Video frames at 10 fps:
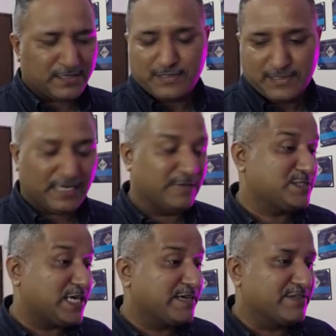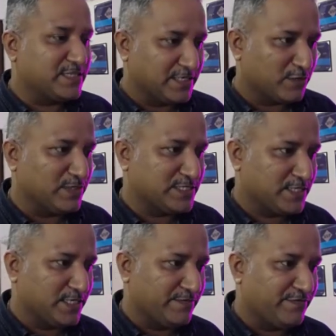I'm starting with a request here,
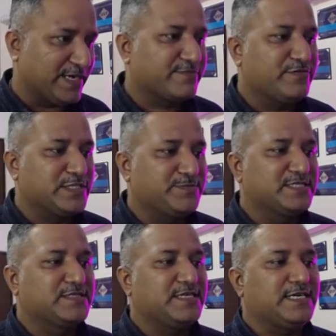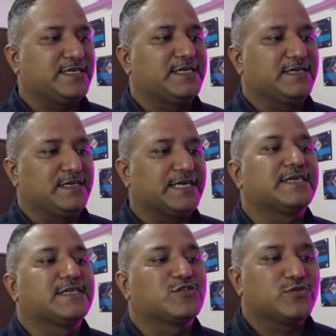in fact, which means that it
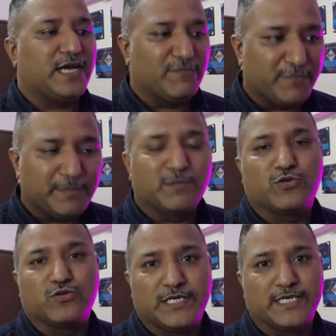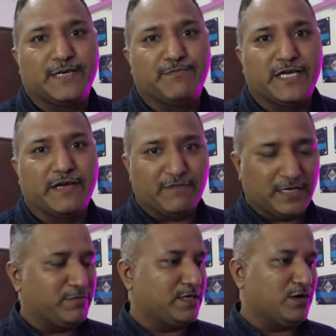needs to have minimum 200 MB
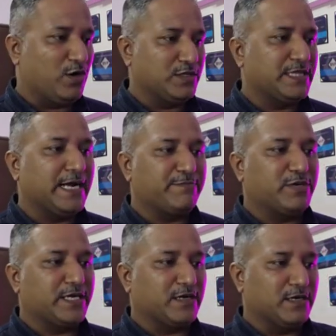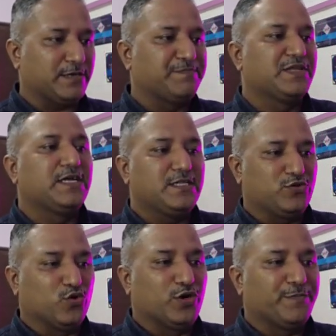available on that particular
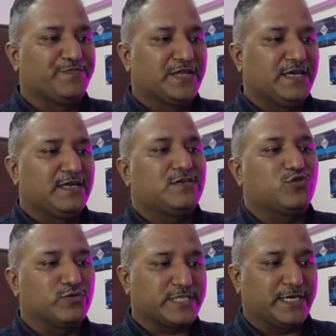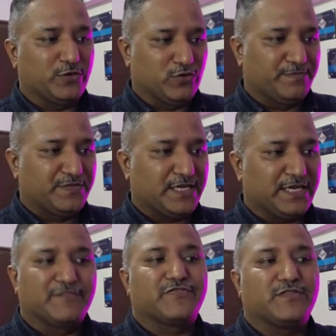node to schedule.
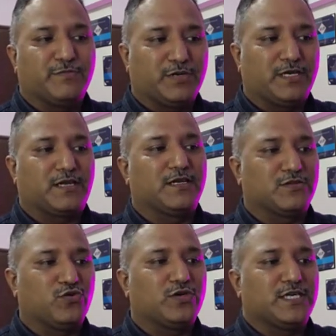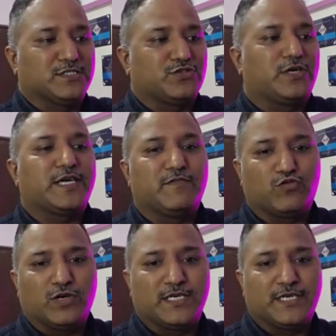If the particular node does not have
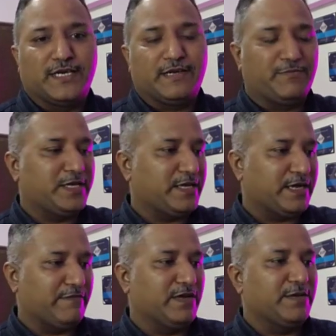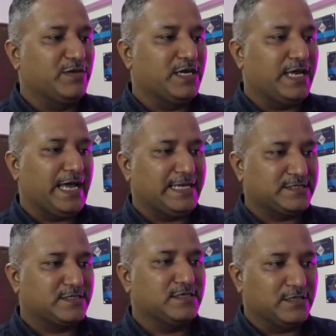200 MB available as
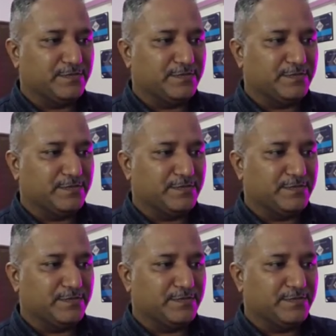the